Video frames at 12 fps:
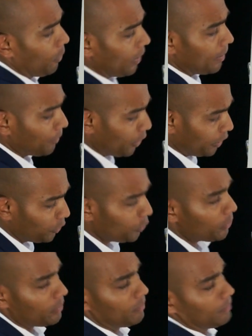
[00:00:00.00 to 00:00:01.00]
what I'm going to
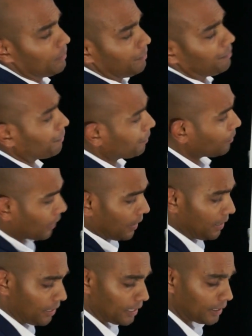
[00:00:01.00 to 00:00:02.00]
do
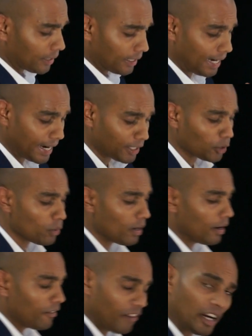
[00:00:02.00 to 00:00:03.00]
is just guide you
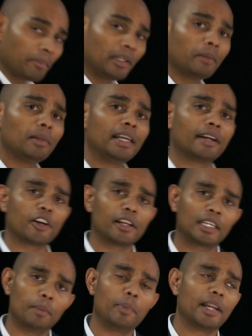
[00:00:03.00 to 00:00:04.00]
very minimally. I
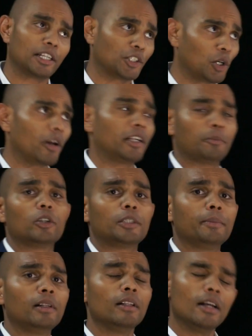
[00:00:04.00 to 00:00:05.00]
try to keep it as short as
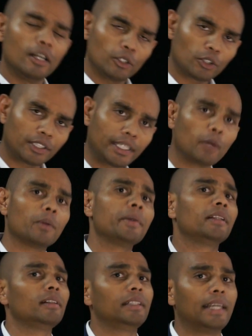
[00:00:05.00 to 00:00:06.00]
possible. So stick with
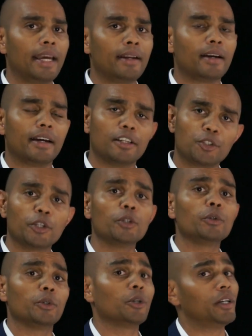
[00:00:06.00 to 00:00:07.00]
me till the end. I assure
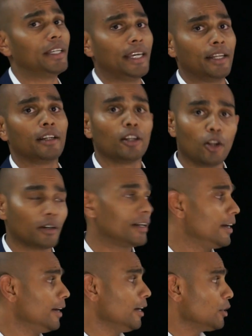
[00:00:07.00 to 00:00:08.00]
you, you're going to gain a lot.
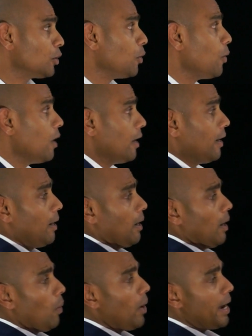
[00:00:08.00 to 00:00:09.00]
So
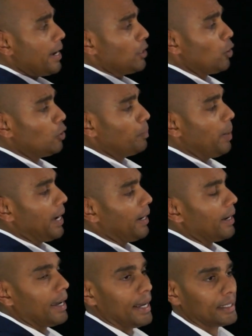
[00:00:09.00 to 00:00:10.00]
why I chose
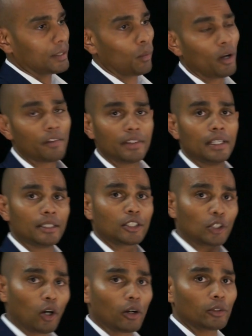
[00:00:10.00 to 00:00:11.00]
bank as one of the
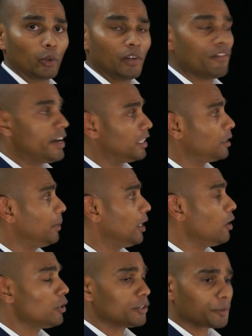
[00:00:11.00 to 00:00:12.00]
stock to invest?
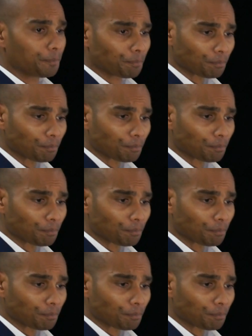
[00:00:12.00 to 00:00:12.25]
Because